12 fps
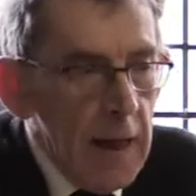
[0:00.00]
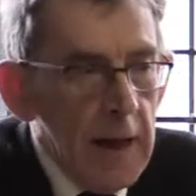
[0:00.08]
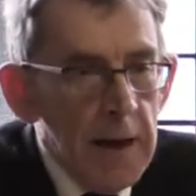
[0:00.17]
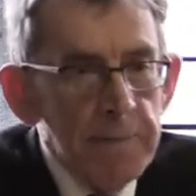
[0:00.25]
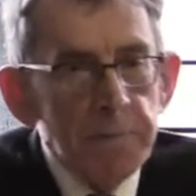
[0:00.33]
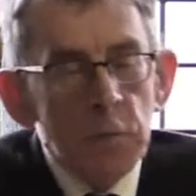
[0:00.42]

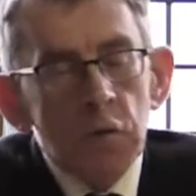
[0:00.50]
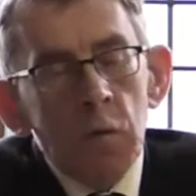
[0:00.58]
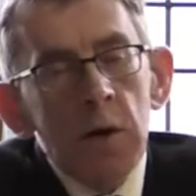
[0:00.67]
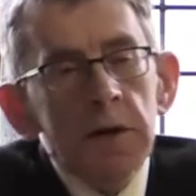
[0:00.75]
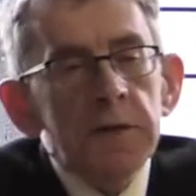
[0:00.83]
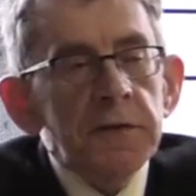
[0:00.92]
To
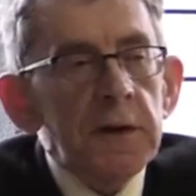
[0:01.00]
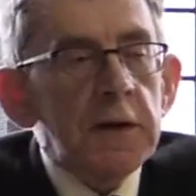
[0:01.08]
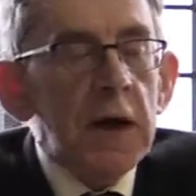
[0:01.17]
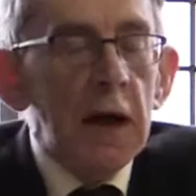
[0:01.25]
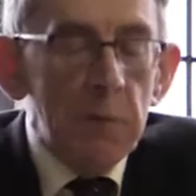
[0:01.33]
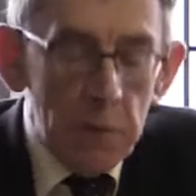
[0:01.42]
what extent
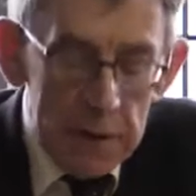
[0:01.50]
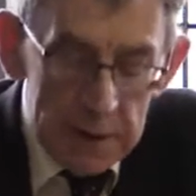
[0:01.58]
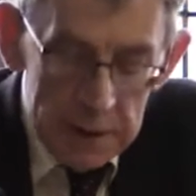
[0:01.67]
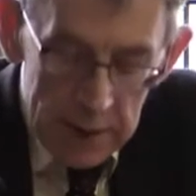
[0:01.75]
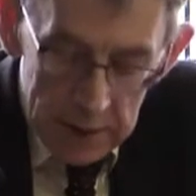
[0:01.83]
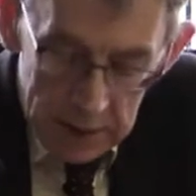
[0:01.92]
have
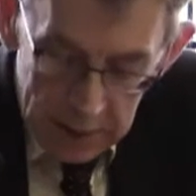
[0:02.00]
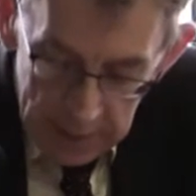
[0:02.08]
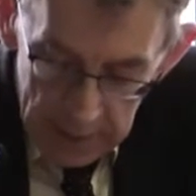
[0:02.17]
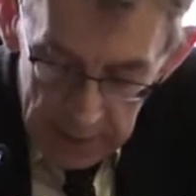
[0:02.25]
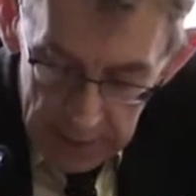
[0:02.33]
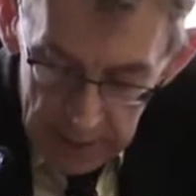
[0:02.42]
we,
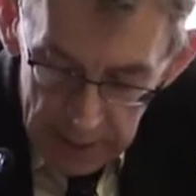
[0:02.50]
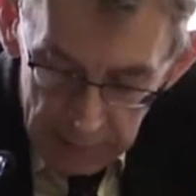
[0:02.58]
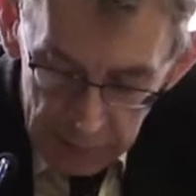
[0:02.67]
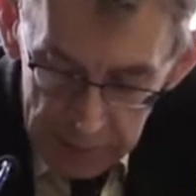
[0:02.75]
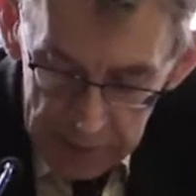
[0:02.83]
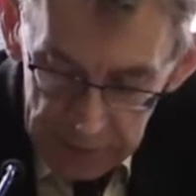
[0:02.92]

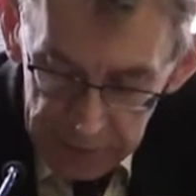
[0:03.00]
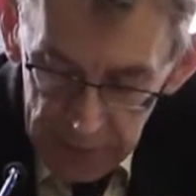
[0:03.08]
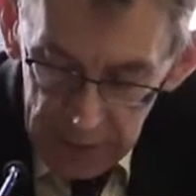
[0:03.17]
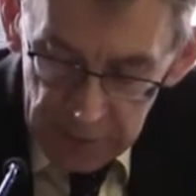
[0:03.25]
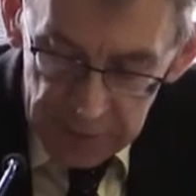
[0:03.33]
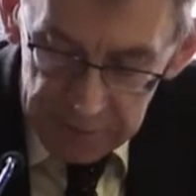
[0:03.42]
if you
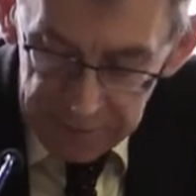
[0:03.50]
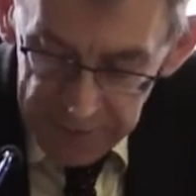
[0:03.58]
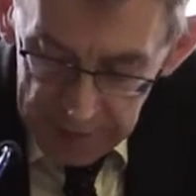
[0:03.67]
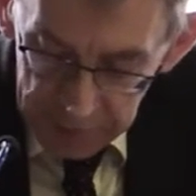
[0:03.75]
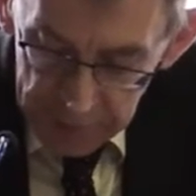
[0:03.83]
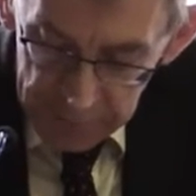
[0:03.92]
like,
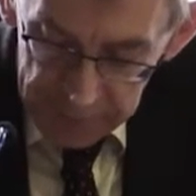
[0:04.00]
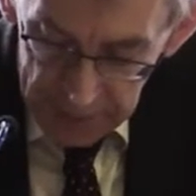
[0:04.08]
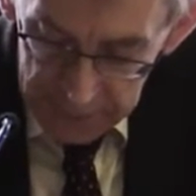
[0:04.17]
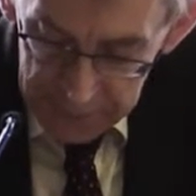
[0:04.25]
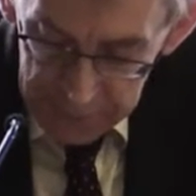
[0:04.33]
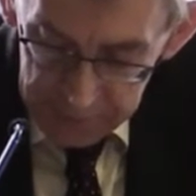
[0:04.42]
developed
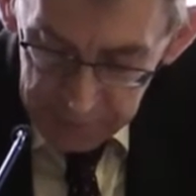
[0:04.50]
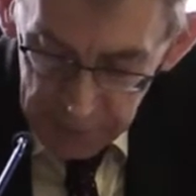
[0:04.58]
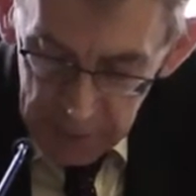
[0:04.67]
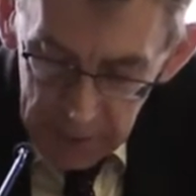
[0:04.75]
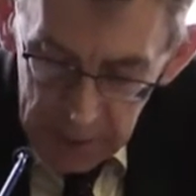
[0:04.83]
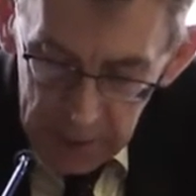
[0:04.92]
that?
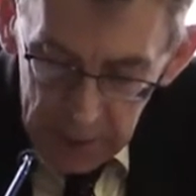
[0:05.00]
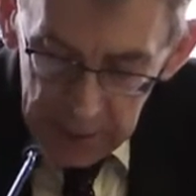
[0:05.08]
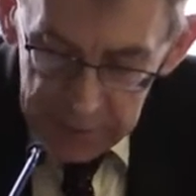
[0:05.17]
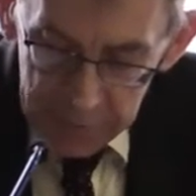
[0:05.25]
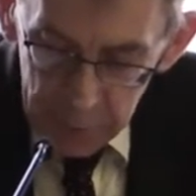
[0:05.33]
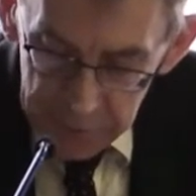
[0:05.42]
And
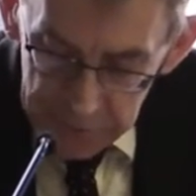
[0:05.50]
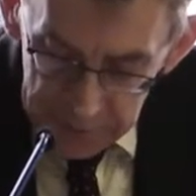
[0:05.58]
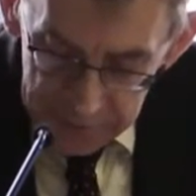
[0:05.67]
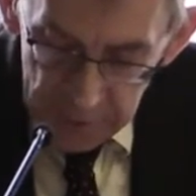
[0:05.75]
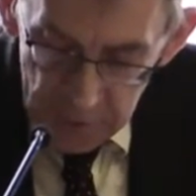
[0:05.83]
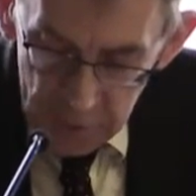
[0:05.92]
I suppose the
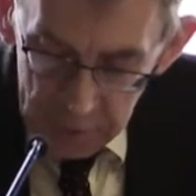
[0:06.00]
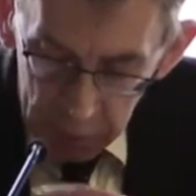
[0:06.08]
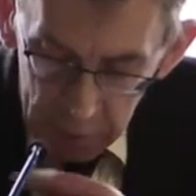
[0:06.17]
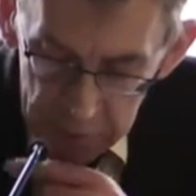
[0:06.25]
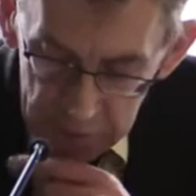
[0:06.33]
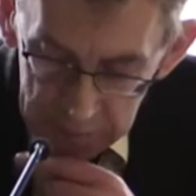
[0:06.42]
essential
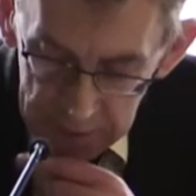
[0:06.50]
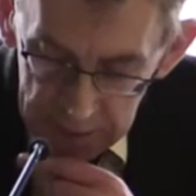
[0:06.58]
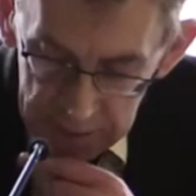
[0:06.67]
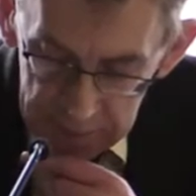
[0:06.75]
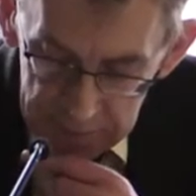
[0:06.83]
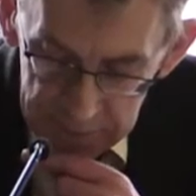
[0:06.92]
point I'm
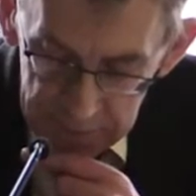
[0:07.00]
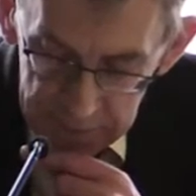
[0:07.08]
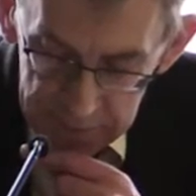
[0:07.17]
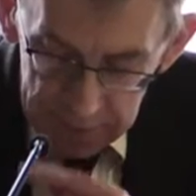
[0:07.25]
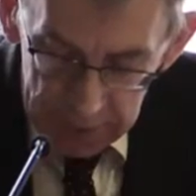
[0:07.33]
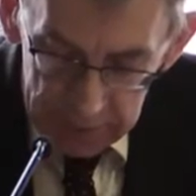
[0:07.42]
making is
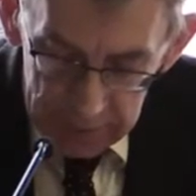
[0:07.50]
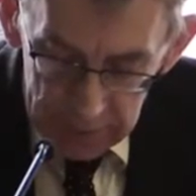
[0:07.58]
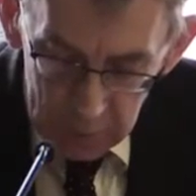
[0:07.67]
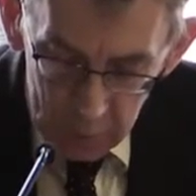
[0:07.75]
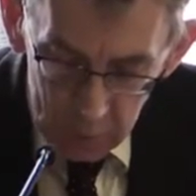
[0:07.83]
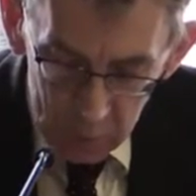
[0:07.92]
this, that
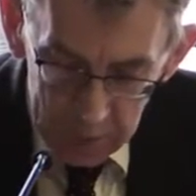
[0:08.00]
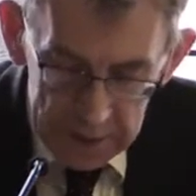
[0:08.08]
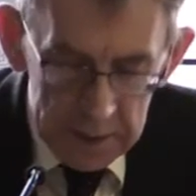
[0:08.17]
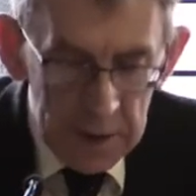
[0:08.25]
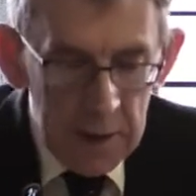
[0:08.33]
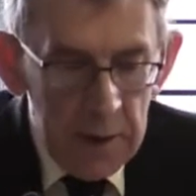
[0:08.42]

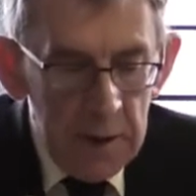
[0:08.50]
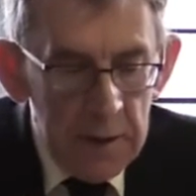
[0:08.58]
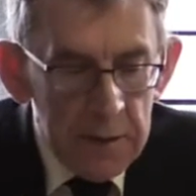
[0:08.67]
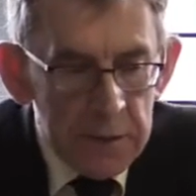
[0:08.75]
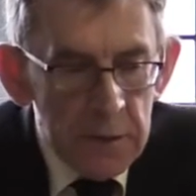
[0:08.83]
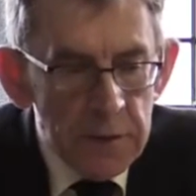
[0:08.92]
we
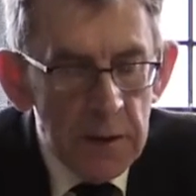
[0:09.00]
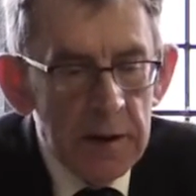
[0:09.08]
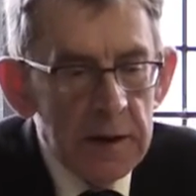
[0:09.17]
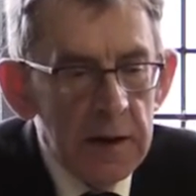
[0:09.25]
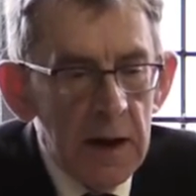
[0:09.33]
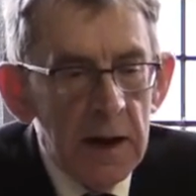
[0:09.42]

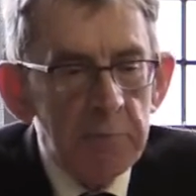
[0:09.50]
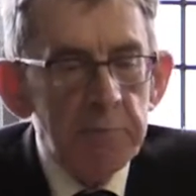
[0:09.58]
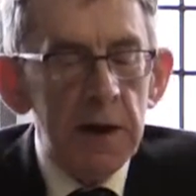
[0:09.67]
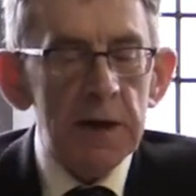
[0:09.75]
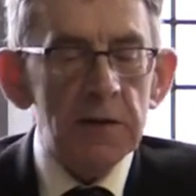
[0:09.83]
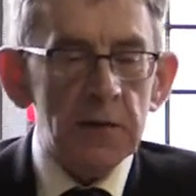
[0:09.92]
certainly have
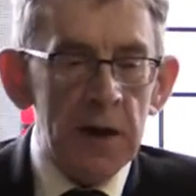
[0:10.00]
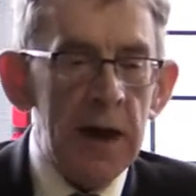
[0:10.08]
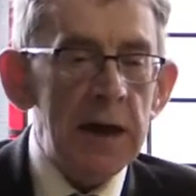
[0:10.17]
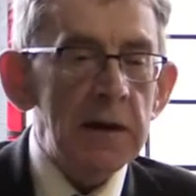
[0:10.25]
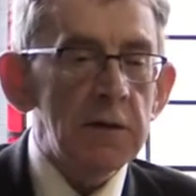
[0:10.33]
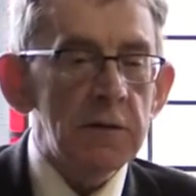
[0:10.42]

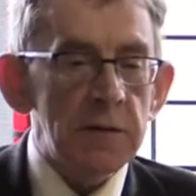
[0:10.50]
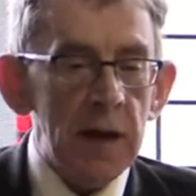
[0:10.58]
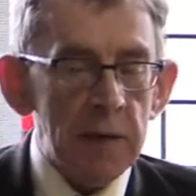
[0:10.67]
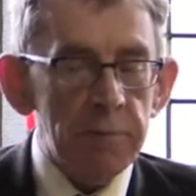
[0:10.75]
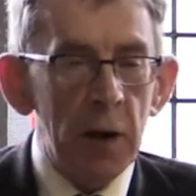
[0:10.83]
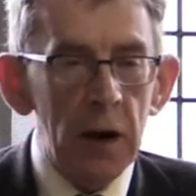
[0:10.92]
maintained
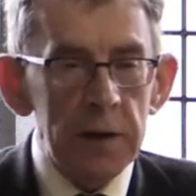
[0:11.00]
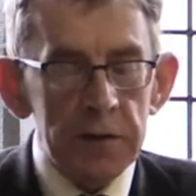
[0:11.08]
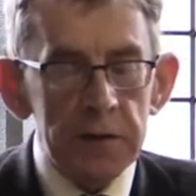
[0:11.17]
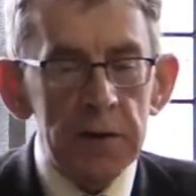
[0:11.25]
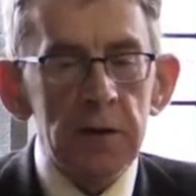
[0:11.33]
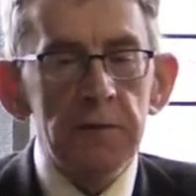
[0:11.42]
that
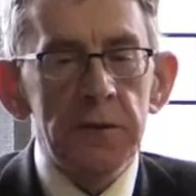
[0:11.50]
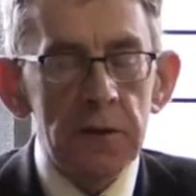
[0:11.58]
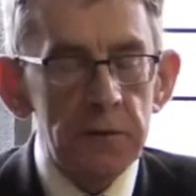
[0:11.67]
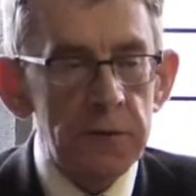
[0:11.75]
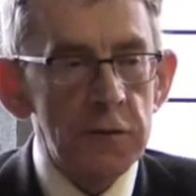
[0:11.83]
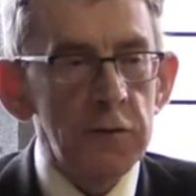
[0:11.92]
policy of
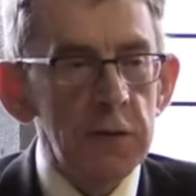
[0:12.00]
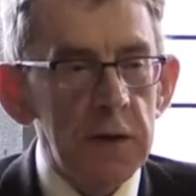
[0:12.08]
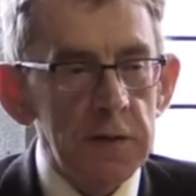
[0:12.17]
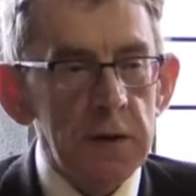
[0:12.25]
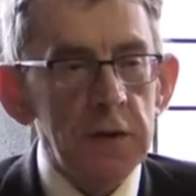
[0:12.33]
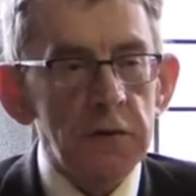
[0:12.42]

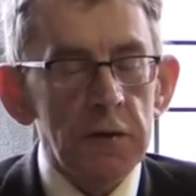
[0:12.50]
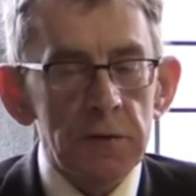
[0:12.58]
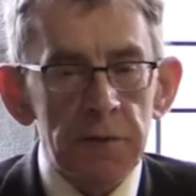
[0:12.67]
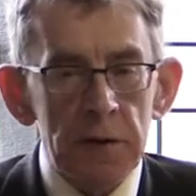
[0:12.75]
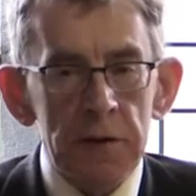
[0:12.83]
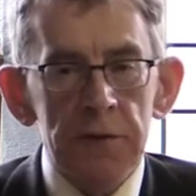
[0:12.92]
individualisation
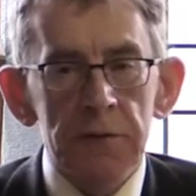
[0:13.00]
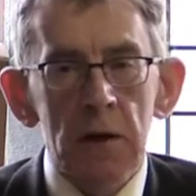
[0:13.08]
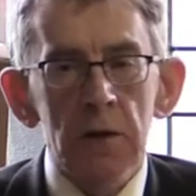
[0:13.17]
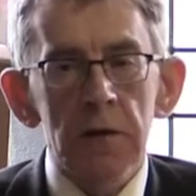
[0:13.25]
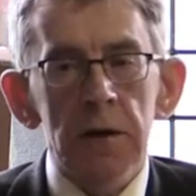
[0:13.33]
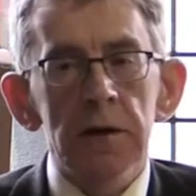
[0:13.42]
very
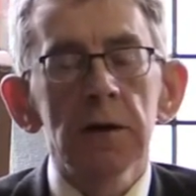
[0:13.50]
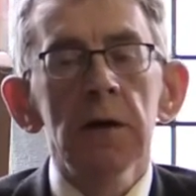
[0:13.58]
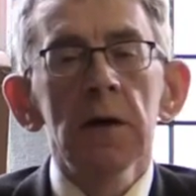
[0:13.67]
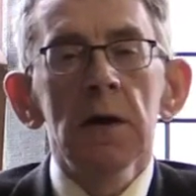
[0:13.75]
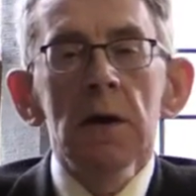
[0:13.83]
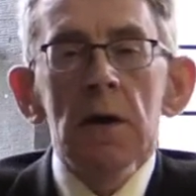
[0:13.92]
strongly
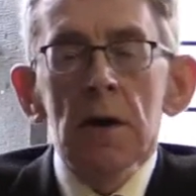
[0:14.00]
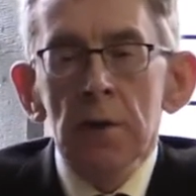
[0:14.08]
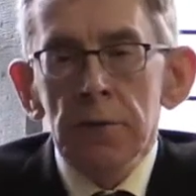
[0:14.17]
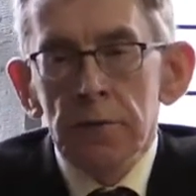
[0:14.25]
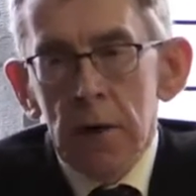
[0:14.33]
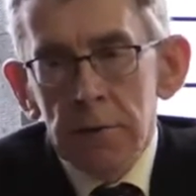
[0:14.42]

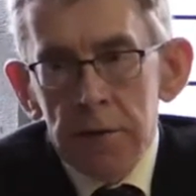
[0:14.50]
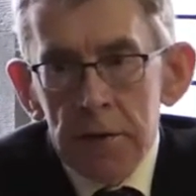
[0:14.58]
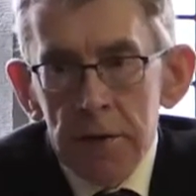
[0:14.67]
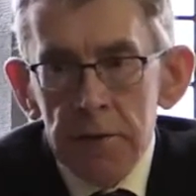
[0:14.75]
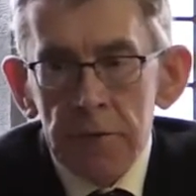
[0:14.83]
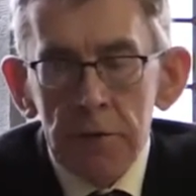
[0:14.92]
throughout the
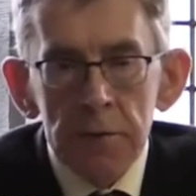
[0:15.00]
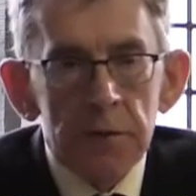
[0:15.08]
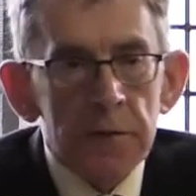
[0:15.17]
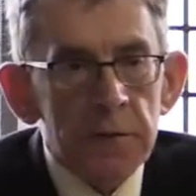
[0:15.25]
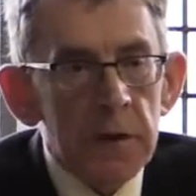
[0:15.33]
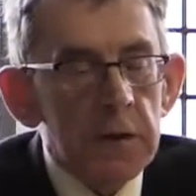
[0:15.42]
history of
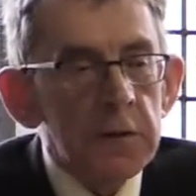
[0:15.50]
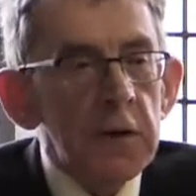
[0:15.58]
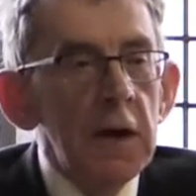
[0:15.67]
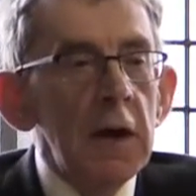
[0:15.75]
the state.